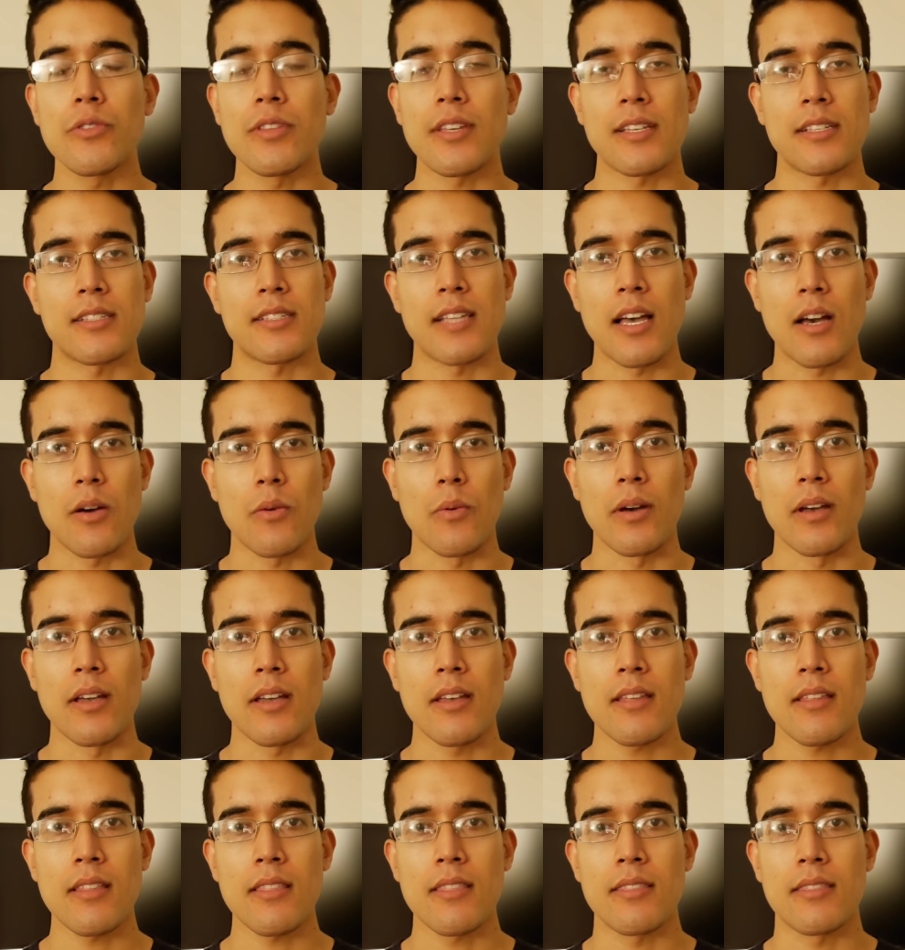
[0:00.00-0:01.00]
things that
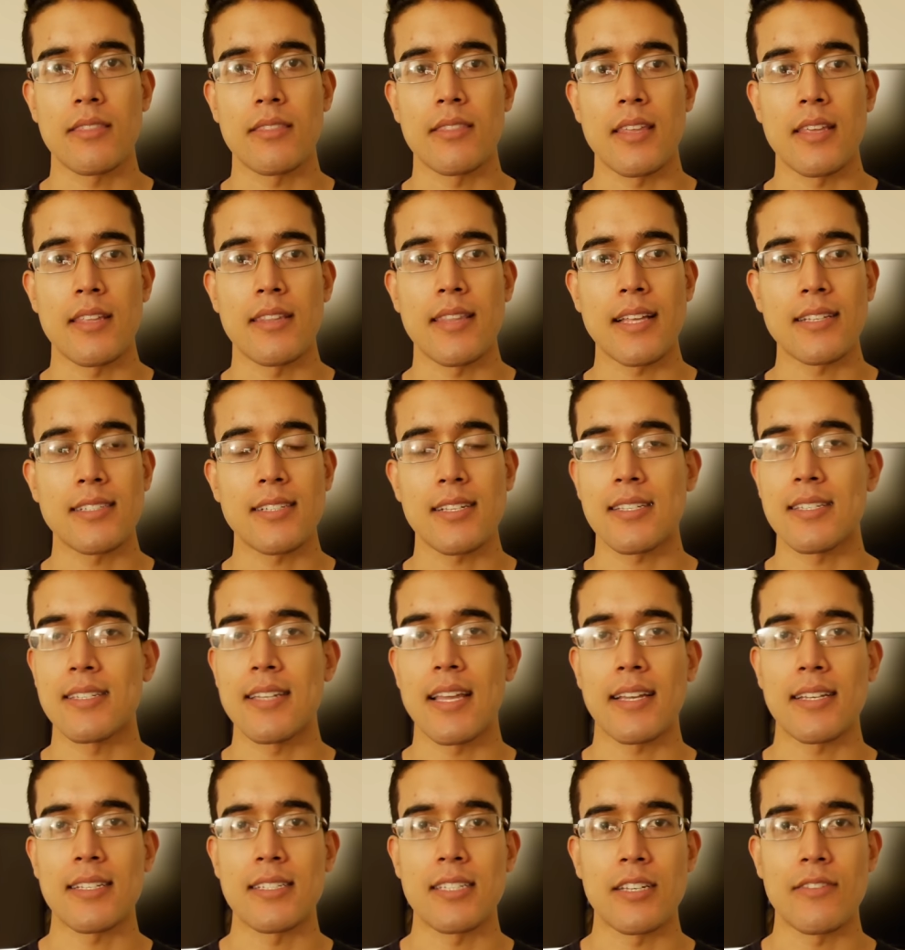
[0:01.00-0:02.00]
way, then that's just
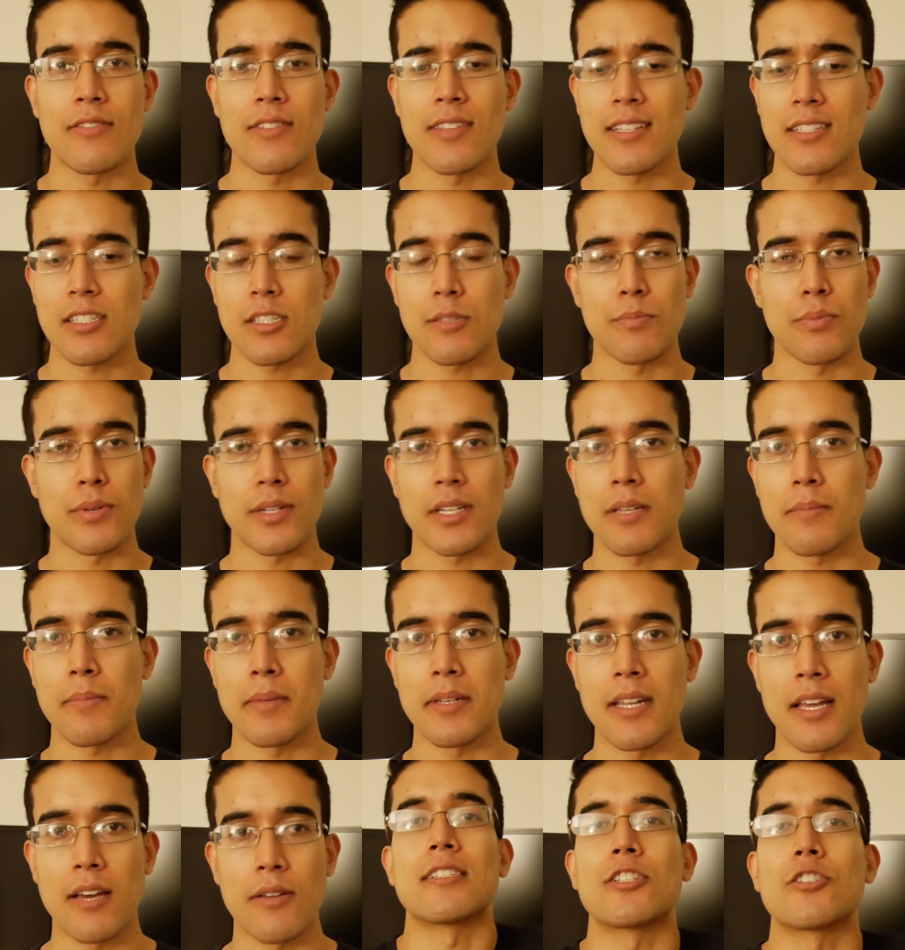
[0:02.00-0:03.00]
negativity. That's just bringing
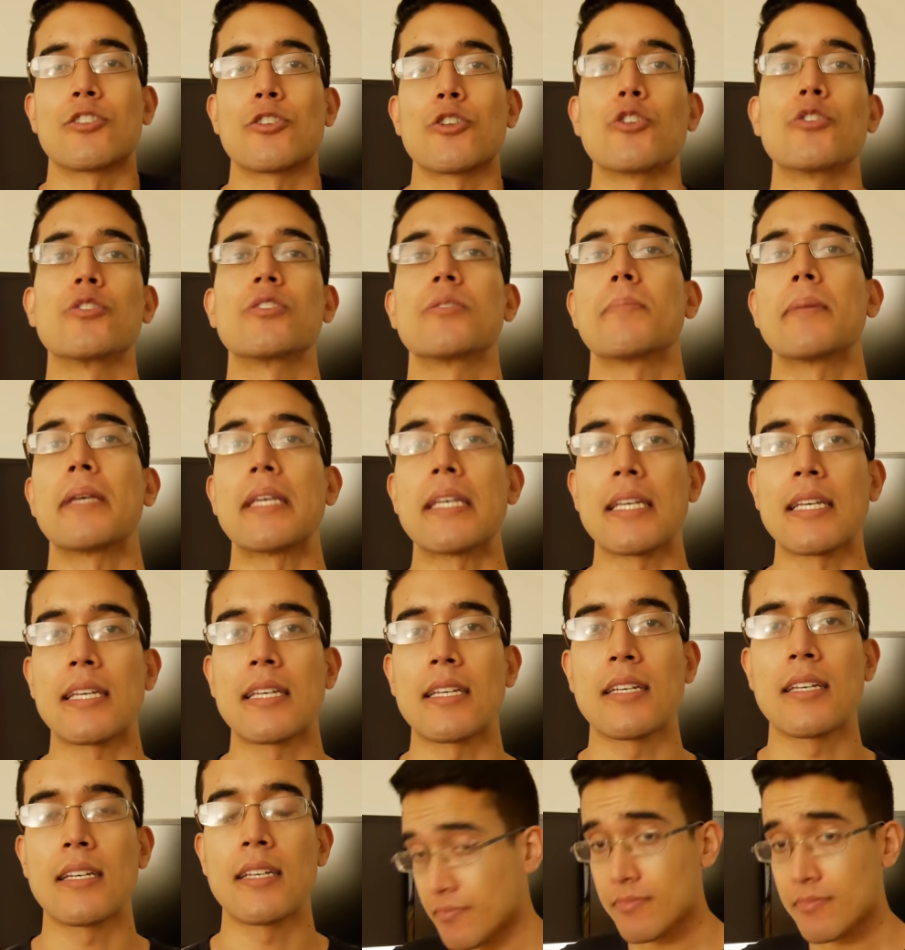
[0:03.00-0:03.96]
me down. It just hurts me.